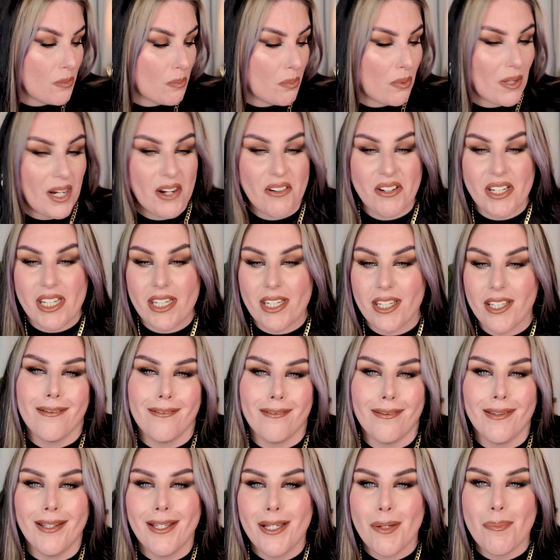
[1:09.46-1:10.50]
brownie
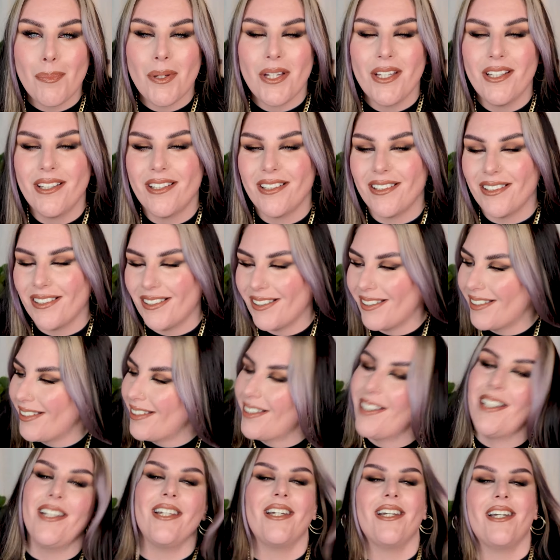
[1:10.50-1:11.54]
lip.
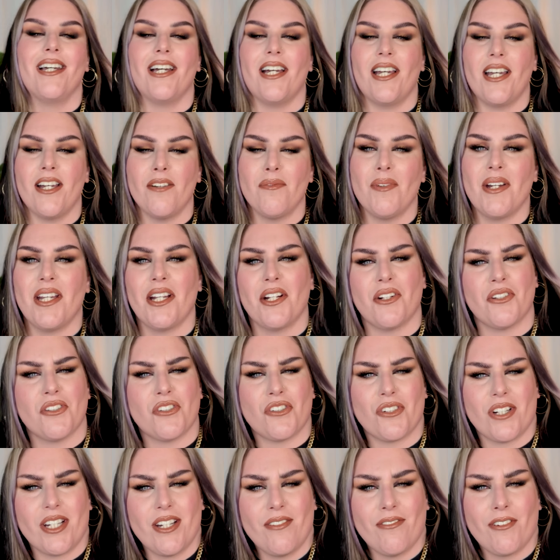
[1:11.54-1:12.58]
I had my hair
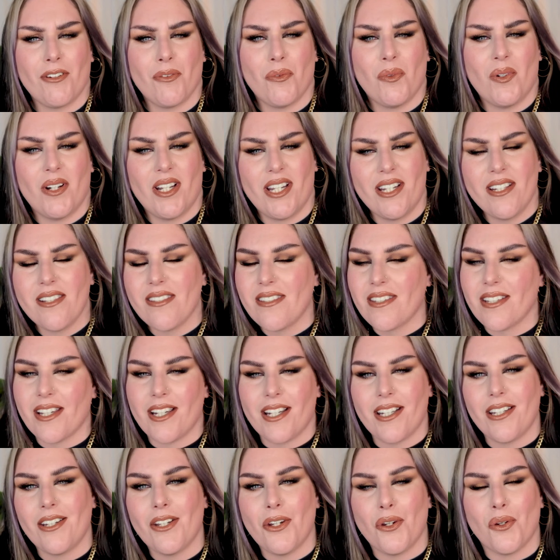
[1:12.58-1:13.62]
straight for once. I
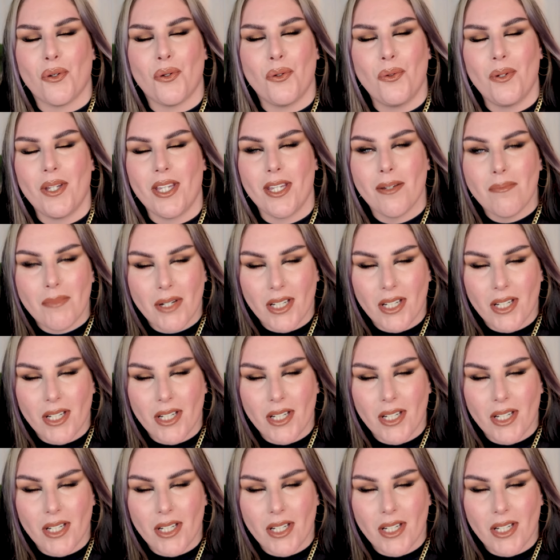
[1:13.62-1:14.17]
know, who am